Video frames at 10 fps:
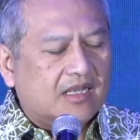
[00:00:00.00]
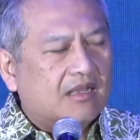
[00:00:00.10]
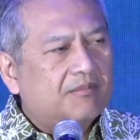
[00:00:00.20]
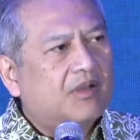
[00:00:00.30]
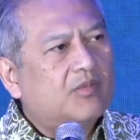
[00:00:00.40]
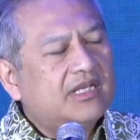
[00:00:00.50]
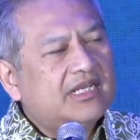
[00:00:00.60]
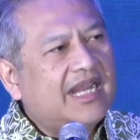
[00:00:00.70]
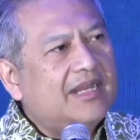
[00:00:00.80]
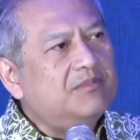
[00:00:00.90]
But when it
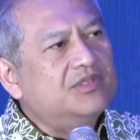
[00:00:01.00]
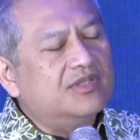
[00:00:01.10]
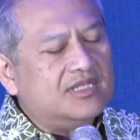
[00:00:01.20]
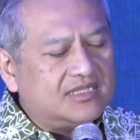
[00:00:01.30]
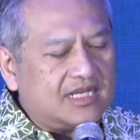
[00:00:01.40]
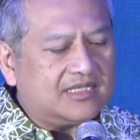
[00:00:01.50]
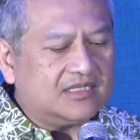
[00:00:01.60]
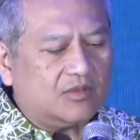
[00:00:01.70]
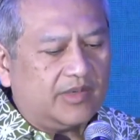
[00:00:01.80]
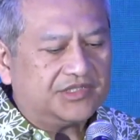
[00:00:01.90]
came to the second
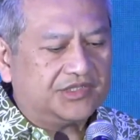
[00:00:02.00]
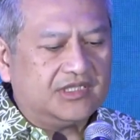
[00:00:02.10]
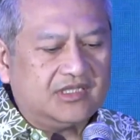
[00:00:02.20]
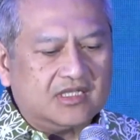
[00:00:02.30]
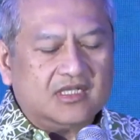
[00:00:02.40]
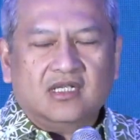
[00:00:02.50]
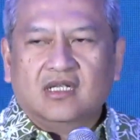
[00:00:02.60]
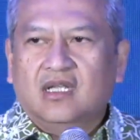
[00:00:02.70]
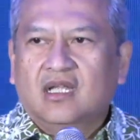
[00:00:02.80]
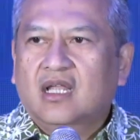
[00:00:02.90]
question,
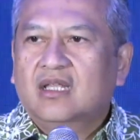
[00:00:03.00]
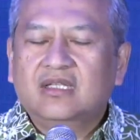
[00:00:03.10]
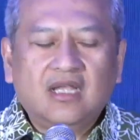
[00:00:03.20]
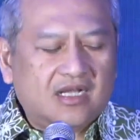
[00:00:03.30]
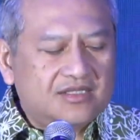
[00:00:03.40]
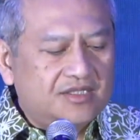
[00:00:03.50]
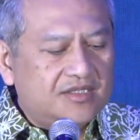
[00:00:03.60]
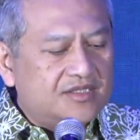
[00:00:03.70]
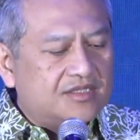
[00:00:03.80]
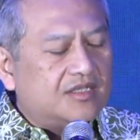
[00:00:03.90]
the
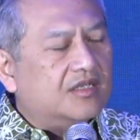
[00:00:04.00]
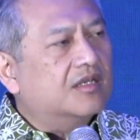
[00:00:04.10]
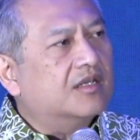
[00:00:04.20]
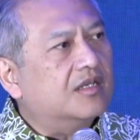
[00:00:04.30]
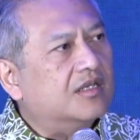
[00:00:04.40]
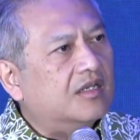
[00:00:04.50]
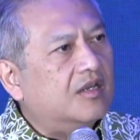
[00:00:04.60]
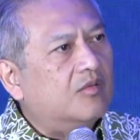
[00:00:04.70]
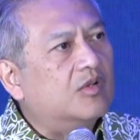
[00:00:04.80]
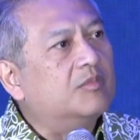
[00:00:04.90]
answers
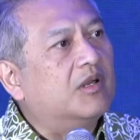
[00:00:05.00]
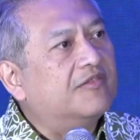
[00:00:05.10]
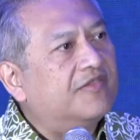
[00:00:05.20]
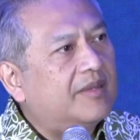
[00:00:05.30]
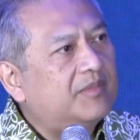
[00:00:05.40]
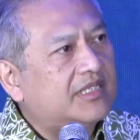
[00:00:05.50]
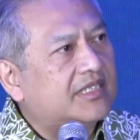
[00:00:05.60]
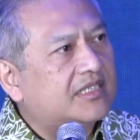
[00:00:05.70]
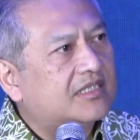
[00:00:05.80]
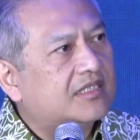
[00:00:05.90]
were about family,
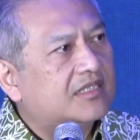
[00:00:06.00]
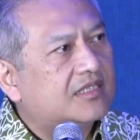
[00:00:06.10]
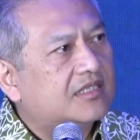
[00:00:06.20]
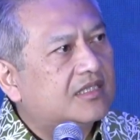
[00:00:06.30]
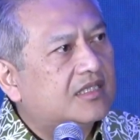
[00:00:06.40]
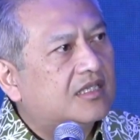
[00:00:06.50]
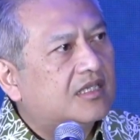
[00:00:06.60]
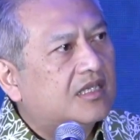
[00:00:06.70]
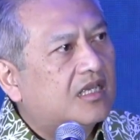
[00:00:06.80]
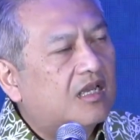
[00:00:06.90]

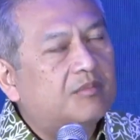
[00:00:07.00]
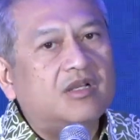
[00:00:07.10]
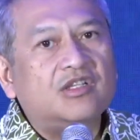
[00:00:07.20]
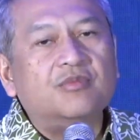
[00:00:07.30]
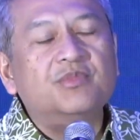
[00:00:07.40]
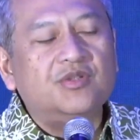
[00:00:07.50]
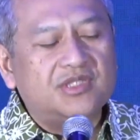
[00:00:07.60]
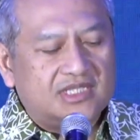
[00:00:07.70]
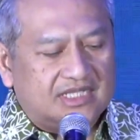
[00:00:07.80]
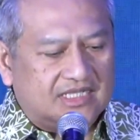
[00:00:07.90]
about community,